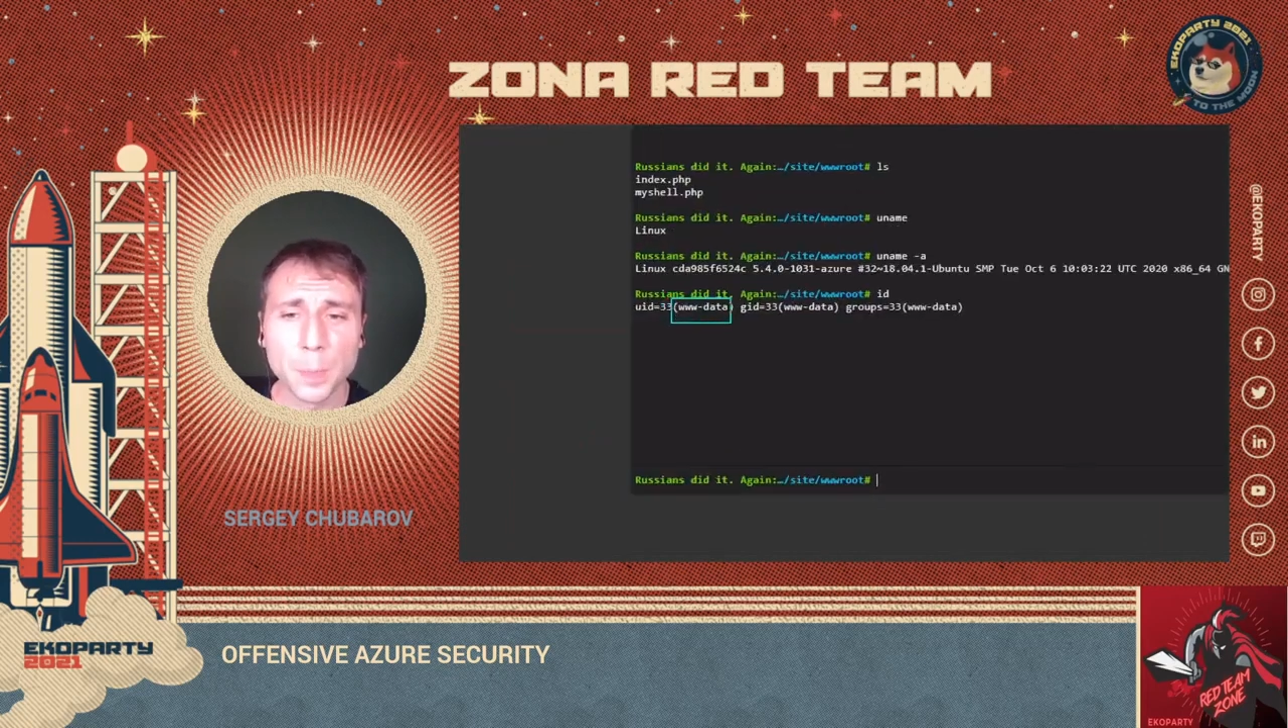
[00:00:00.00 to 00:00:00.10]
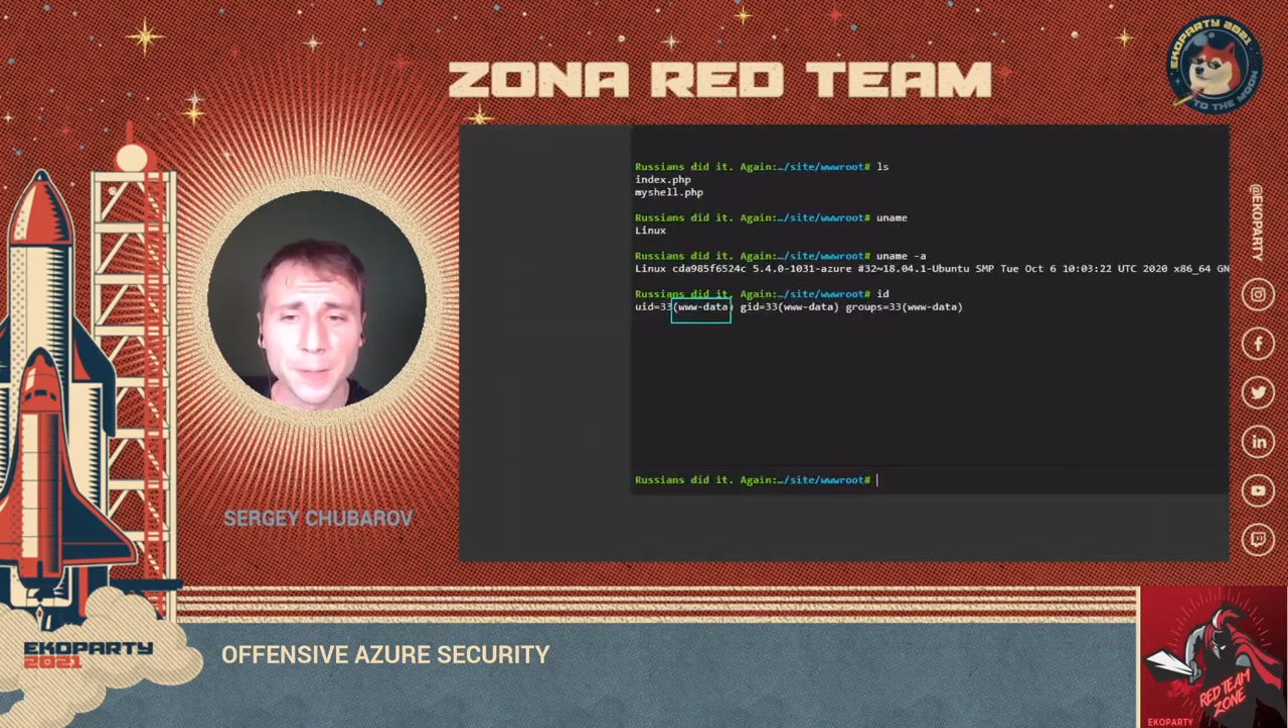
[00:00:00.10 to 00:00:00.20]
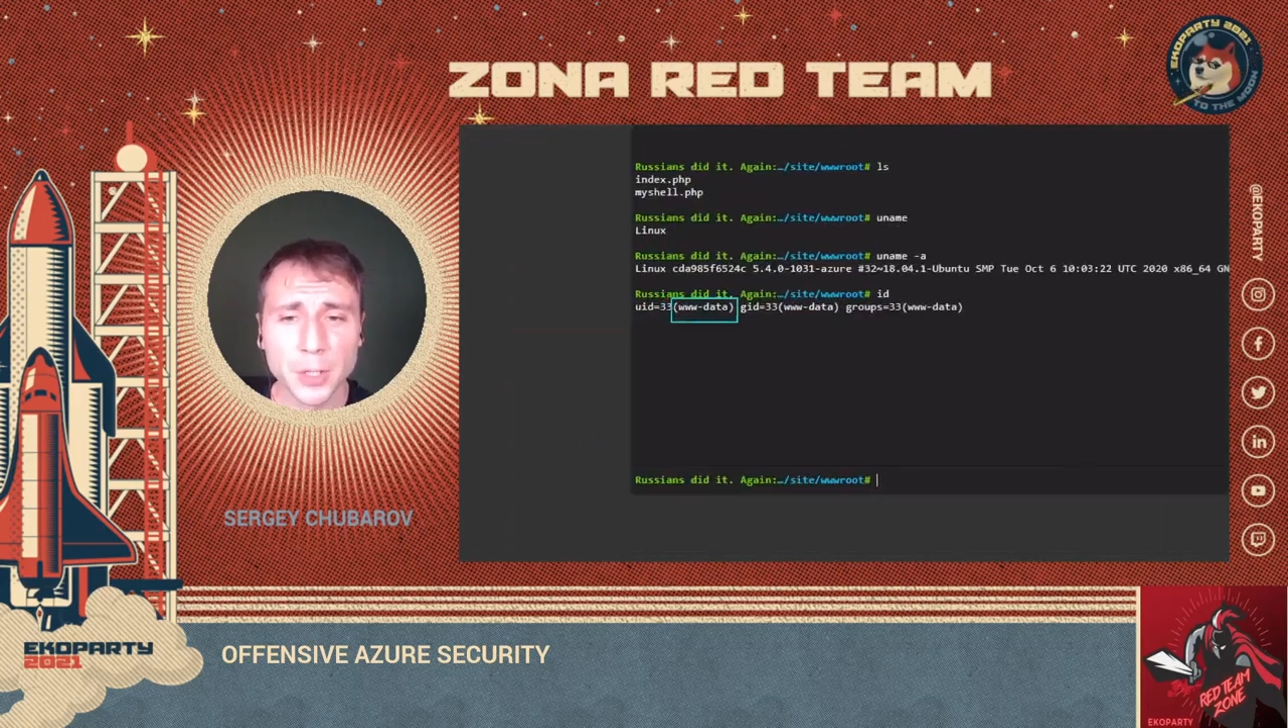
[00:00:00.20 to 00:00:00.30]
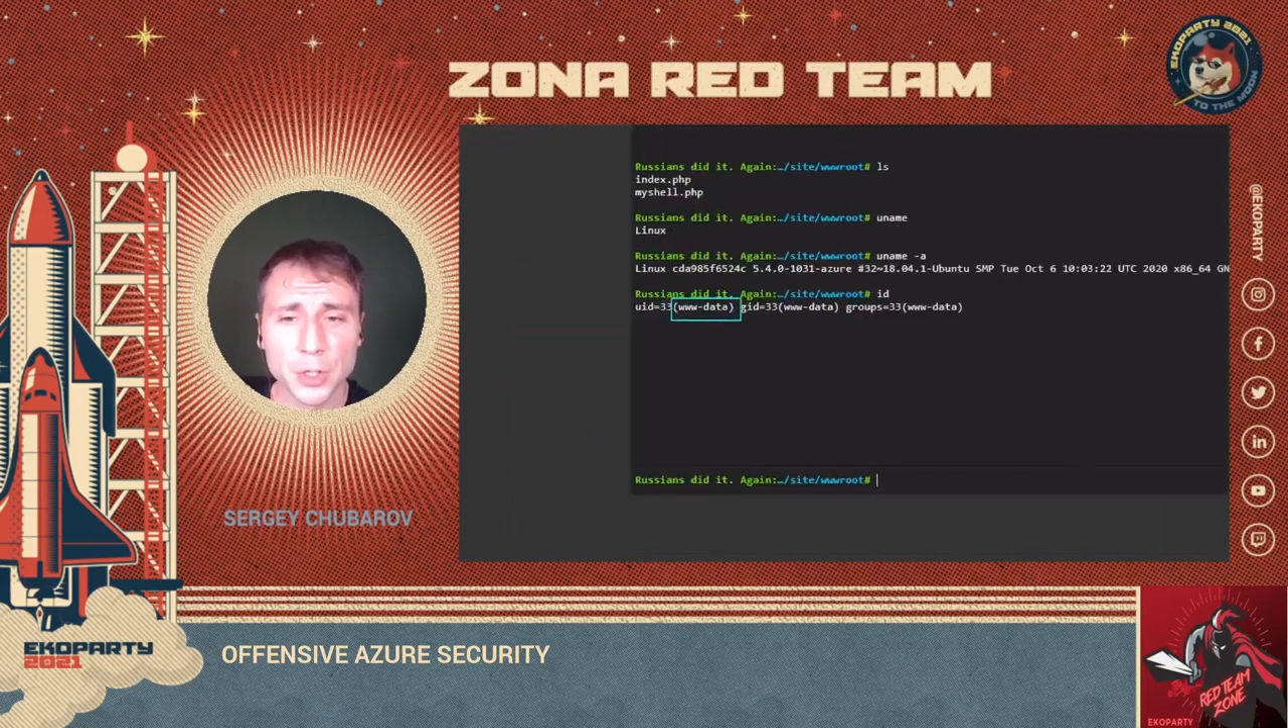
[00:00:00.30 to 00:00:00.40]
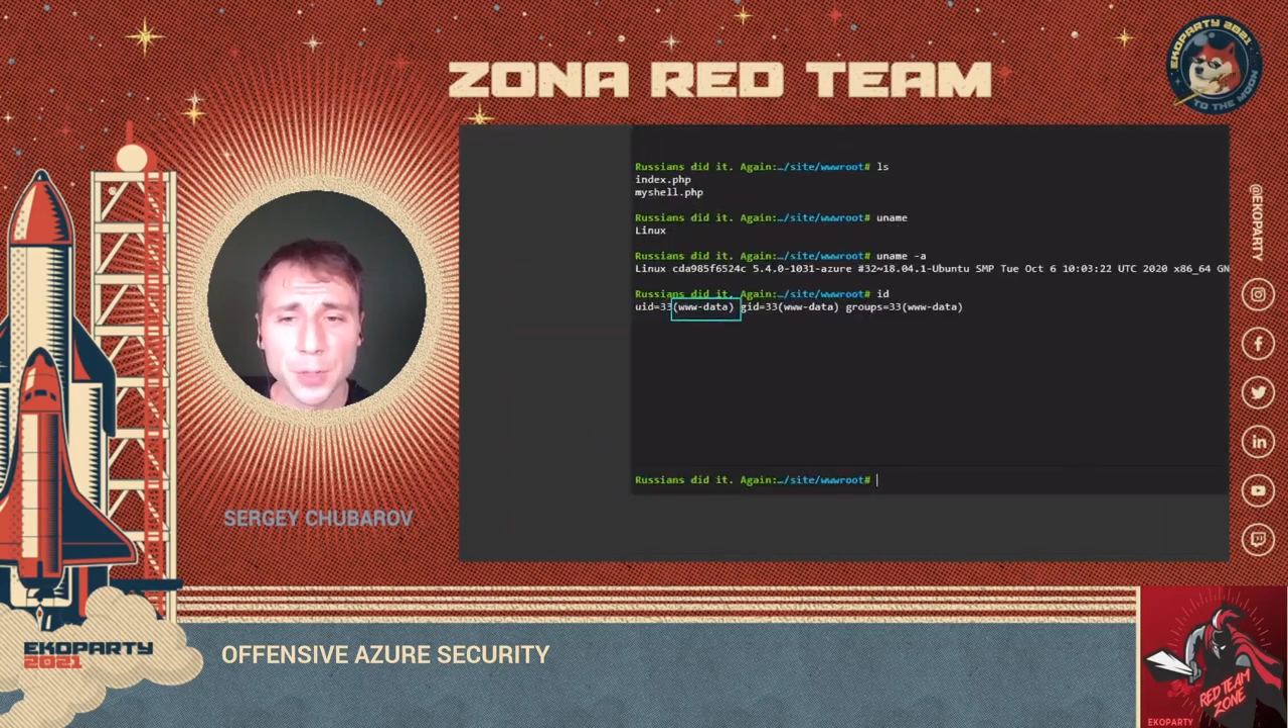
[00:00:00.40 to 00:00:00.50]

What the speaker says: privilege